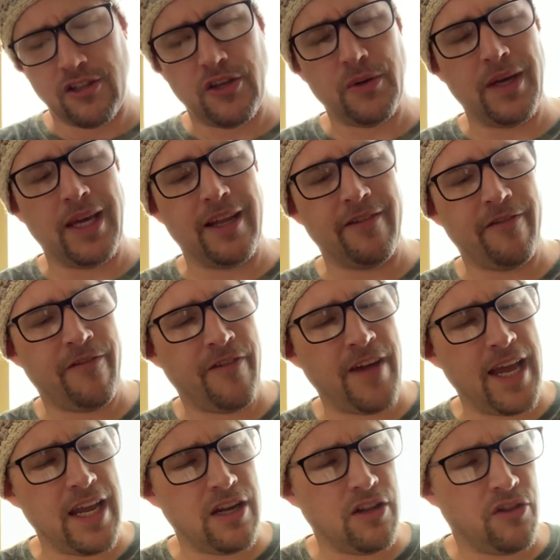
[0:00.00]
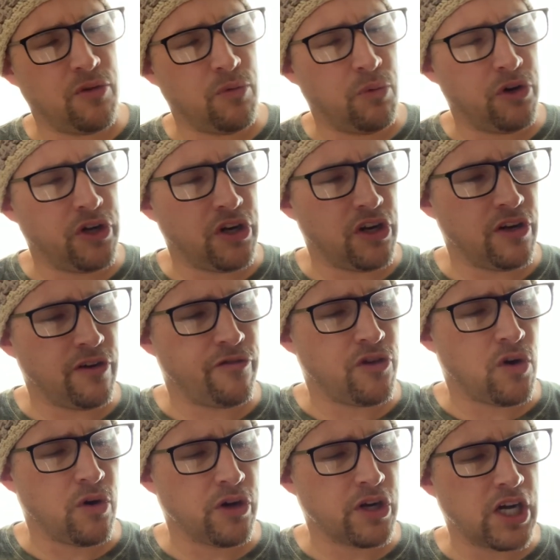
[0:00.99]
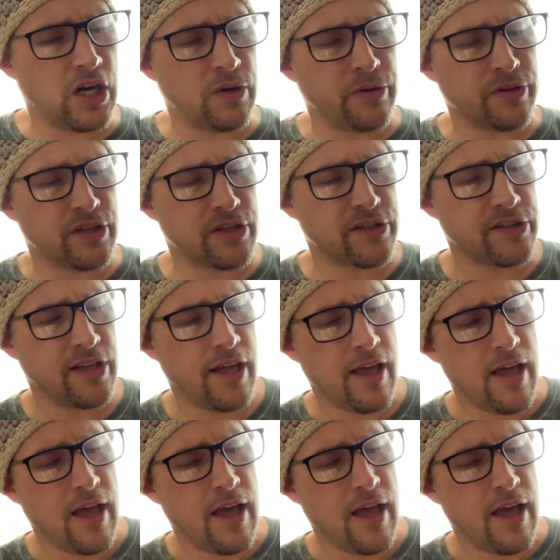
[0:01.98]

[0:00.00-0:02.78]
to invade the wood of cork oaks,